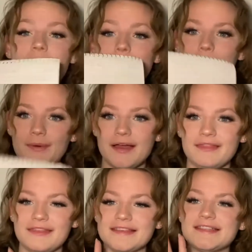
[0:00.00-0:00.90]
But
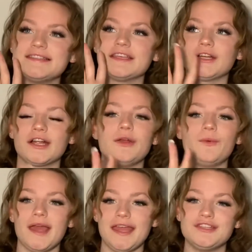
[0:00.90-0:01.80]
this is a great
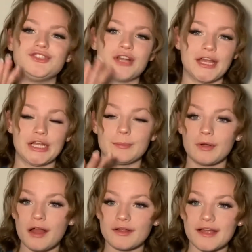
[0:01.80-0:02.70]
way to track your
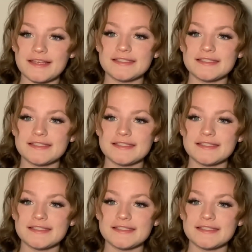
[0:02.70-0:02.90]
progress.